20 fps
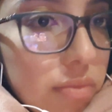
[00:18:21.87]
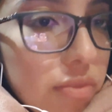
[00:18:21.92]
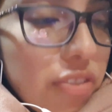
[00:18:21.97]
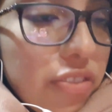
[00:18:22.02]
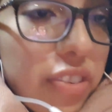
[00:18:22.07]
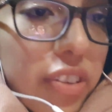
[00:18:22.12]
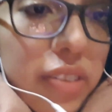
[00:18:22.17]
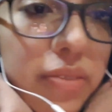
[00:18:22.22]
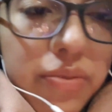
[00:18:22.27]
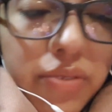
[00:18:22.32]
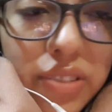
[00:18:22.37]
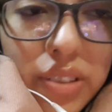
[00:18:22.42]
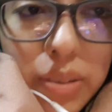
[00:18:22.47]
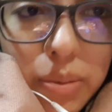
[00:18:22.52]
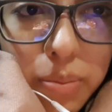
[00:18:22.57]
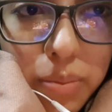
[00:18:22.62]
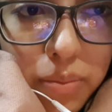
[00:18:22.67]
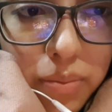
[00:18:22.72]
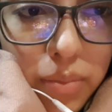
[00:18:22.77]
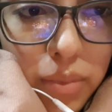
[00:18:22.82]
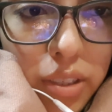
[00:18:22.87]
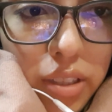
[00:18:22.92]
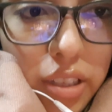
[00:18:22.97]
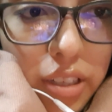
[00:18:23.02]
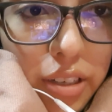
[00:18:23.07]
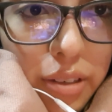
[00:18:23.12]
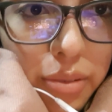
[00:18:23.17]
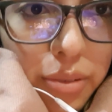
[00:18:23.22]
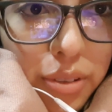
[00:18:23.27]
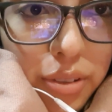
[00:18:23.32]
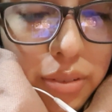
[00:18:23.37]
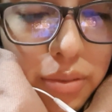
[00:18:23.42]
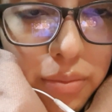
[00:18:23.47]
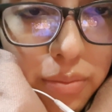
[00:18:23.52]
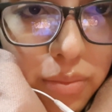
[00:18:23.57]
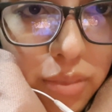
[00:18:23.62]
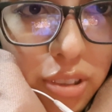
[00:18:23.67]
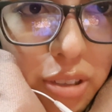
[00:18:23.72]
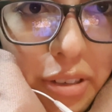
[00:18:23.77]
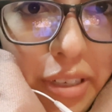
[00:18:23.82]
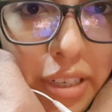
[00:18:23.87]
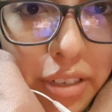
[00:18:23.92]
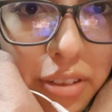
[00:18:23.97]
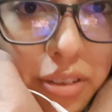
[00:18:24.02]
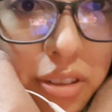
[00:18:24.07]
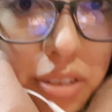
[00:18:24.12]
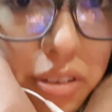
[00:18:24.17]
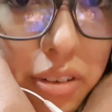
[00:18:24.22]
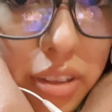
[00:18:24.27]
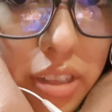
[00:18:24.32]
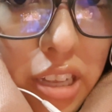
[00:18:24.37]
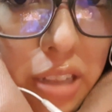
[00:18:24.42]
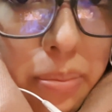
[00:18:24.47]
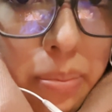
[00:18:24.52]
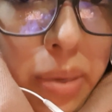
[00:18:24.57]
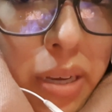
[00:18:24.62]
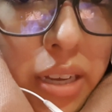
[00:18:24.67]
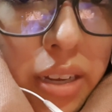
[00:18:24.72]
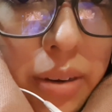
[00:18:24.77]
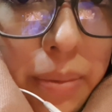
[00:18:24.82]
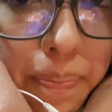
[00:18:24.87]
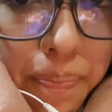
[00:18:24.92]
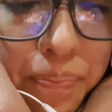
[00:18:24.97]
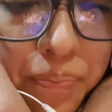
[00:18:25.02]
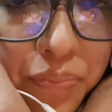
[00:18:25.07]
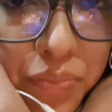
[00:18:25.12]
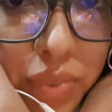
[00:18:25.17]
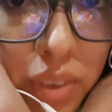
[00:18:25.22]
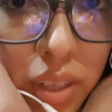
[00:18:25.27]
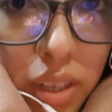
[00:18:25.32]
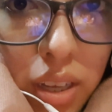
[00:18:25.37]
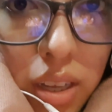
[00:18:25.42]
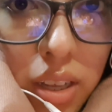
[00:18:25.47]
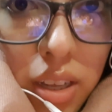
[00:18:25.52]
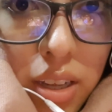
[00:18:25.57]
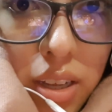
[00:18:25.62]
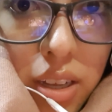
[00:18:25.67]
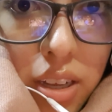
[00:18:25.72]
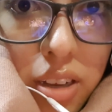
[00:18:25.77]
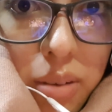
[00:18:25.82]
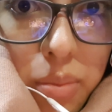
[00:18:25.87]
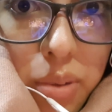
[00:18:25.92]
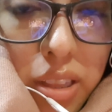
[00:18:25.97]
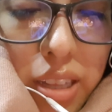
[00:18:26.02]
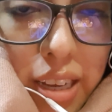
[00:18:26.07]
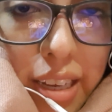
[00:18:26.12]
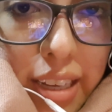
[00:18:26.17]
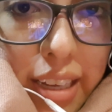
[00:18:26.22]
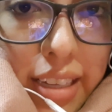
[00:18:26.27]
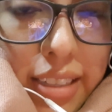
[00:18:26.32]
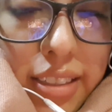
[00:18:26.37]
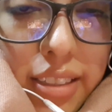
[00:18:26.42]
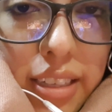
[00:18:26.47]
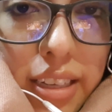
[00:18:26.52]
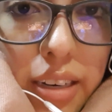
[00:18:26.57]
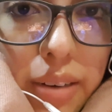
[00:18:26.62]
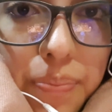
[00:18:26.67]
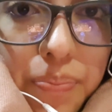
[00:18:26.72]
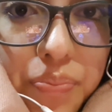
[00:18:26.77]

film from close so I don't look that bad. But like I said,